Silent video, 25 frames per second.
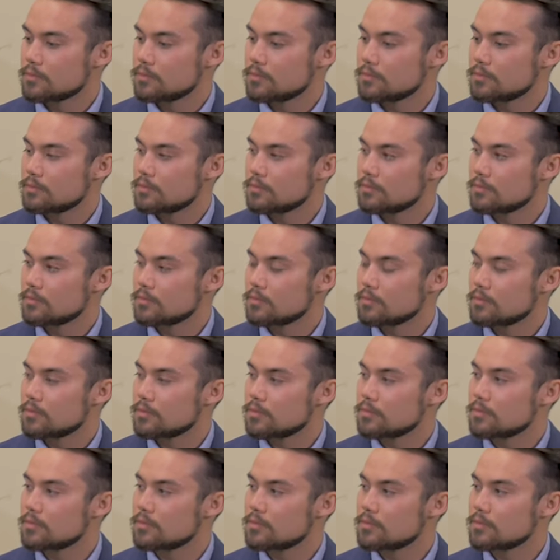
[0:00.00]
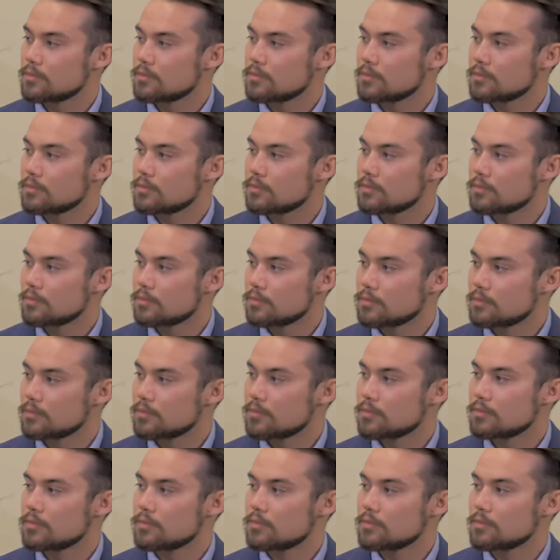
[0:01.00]

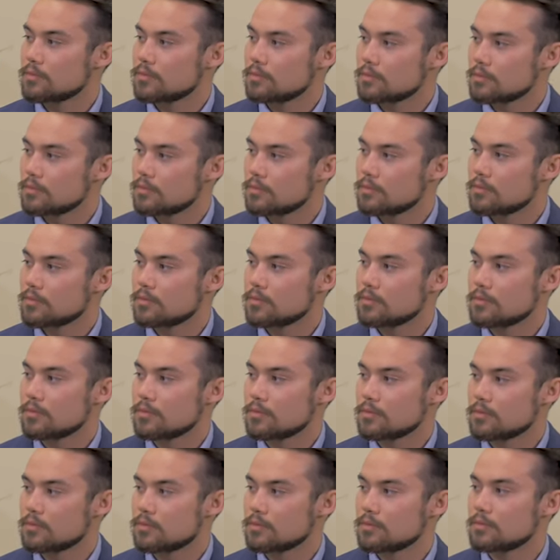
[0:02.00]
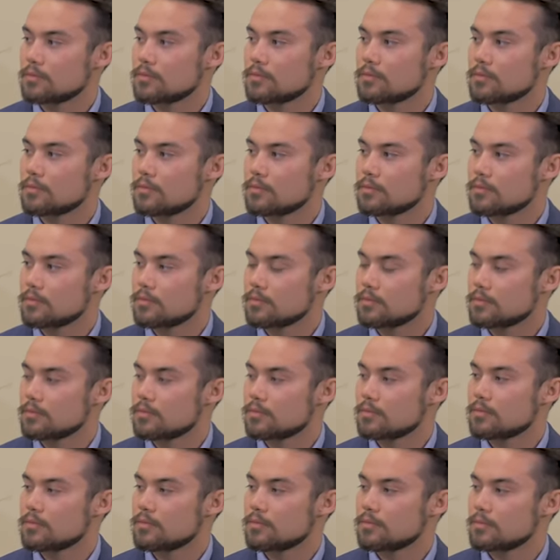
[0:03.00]

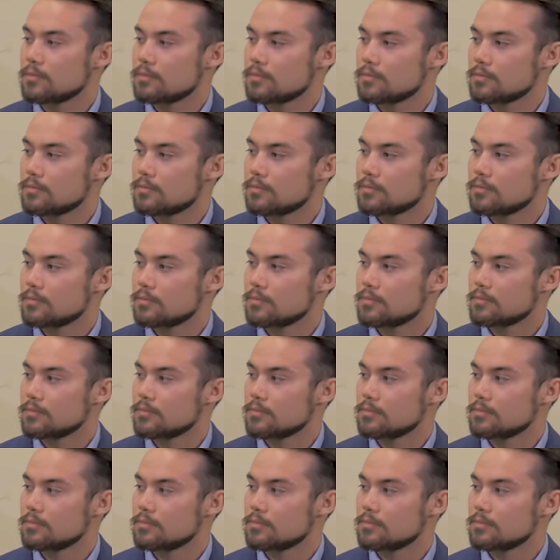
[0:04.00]
This person isn't speaking.